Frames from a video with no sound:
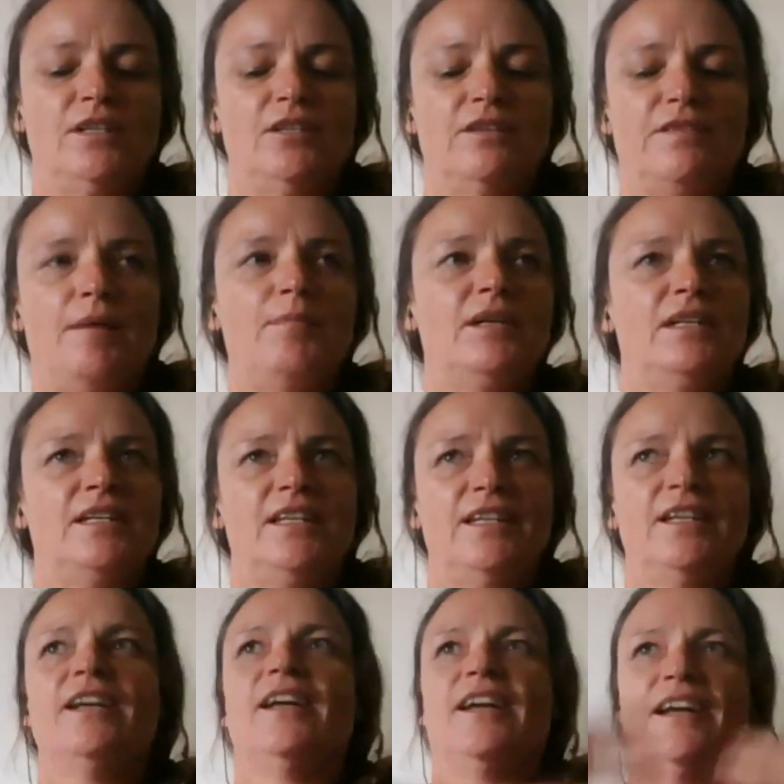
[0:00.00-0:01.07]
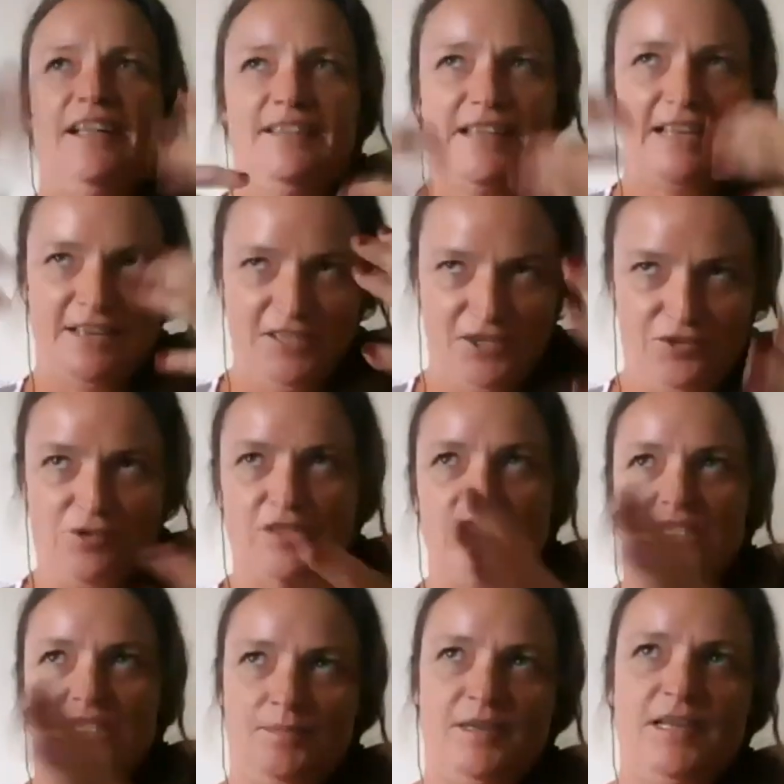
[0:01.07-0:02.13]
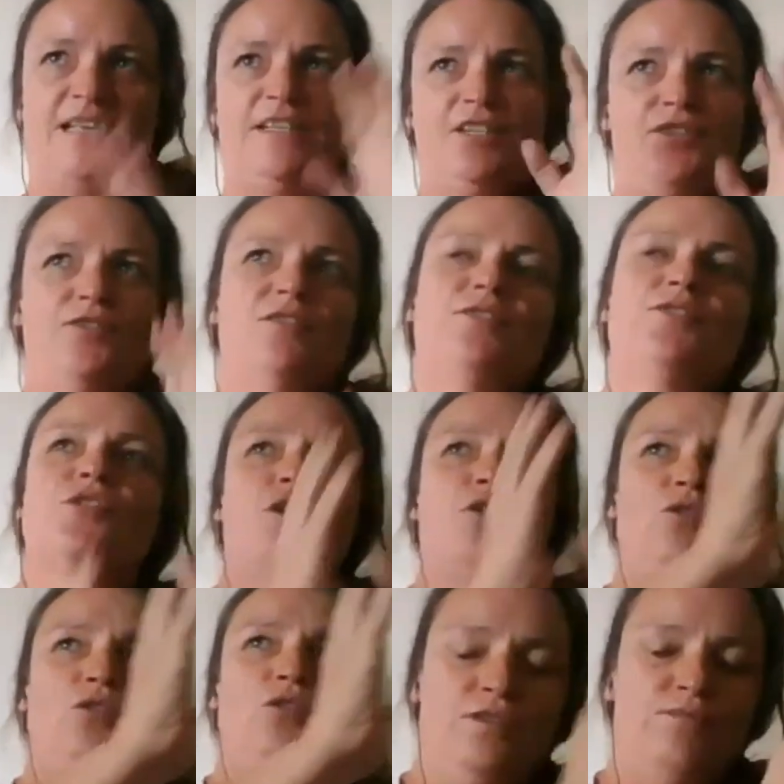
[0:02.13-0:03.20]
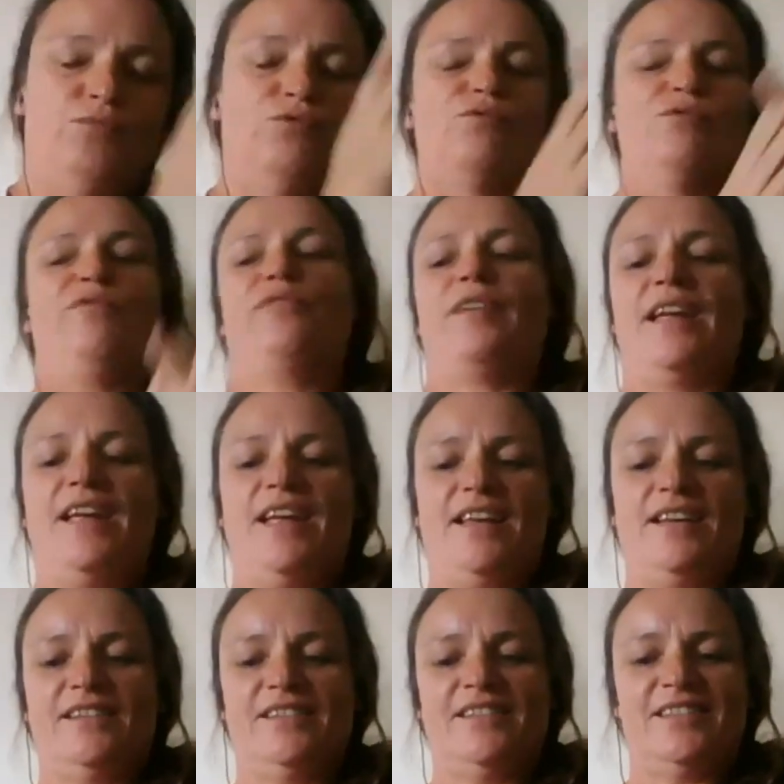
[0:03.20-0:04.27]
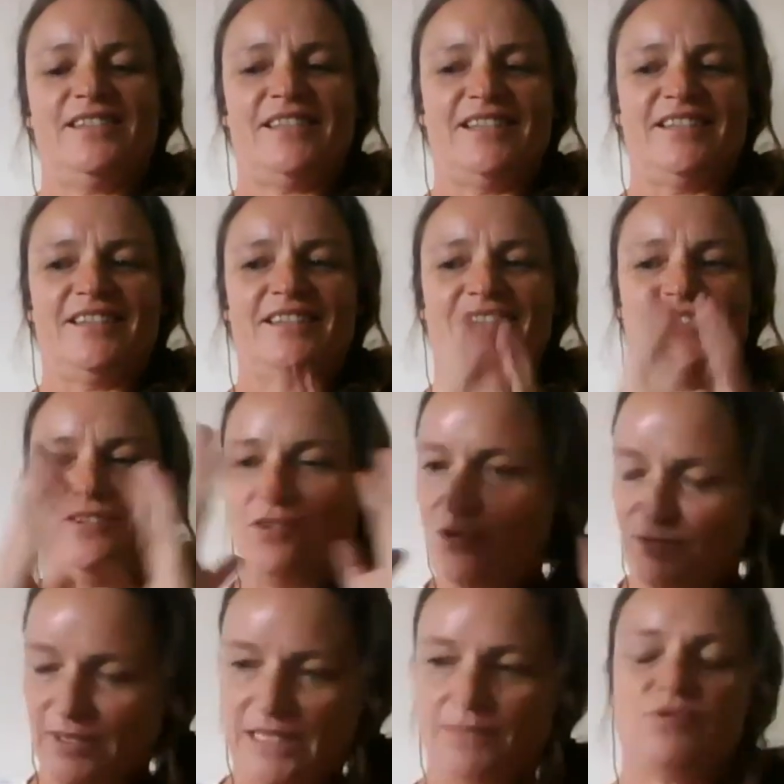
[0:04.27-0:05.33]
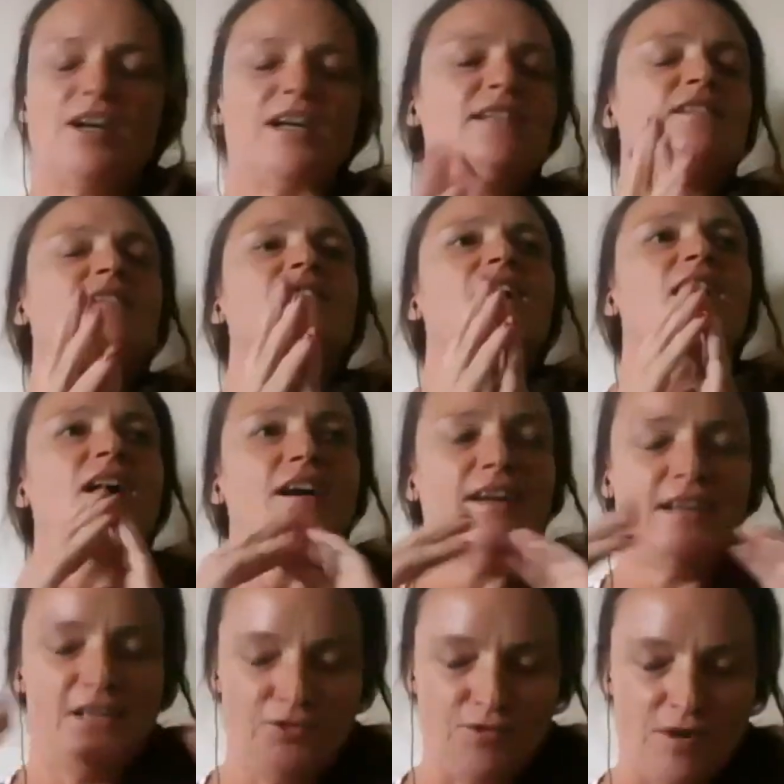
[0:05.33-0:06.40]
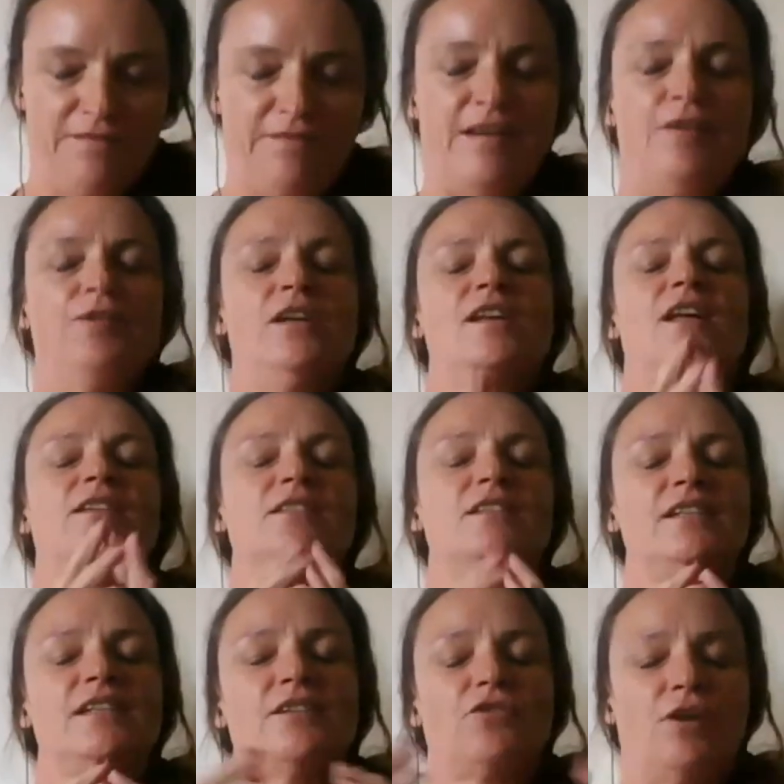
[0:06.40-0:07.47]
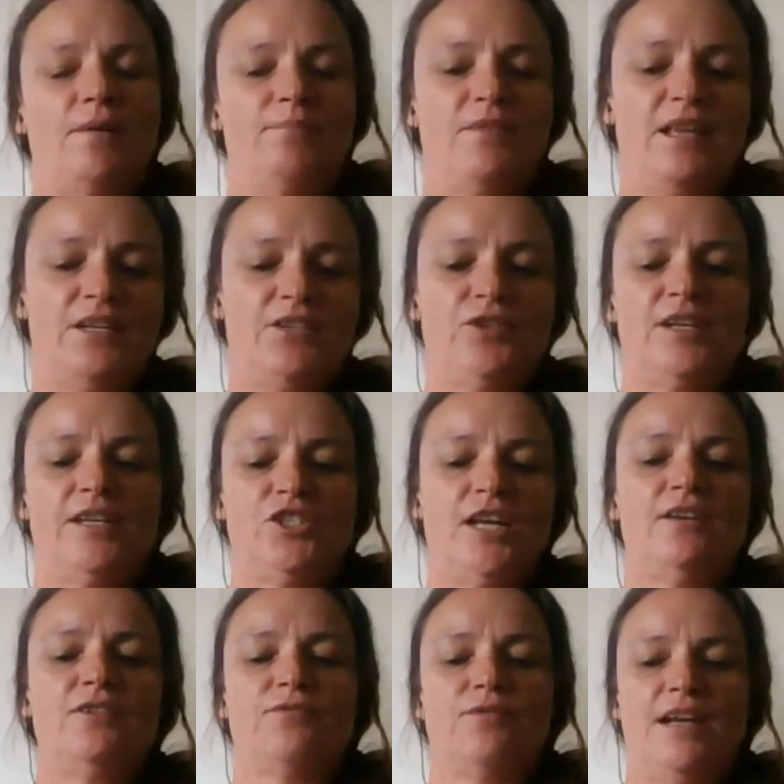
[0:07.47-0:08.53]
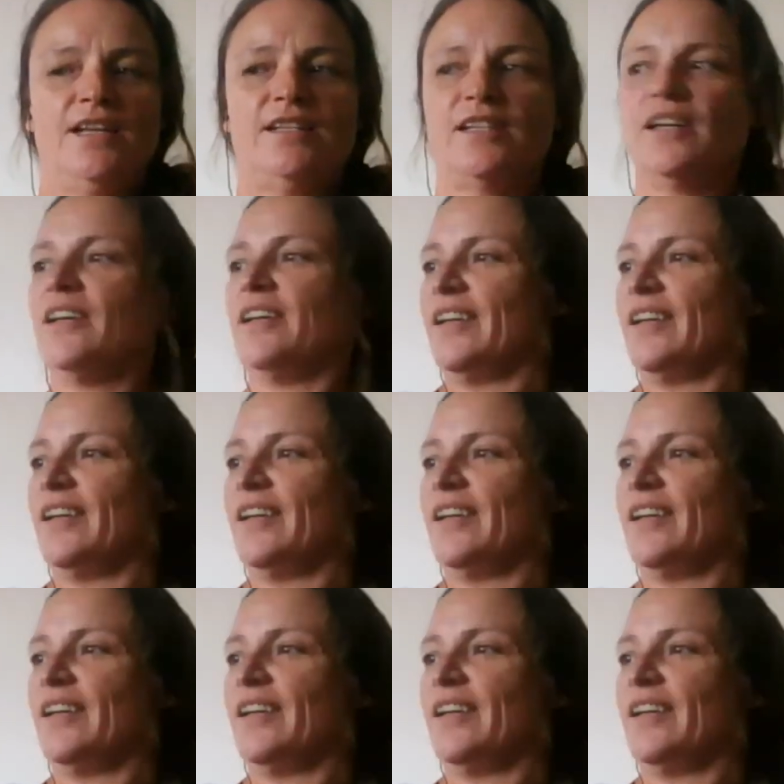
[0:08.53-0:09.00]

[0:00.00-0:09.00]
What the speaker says: in your family and then you're displaced, you're on the move, and already prices are high and you have very little income that you can generate.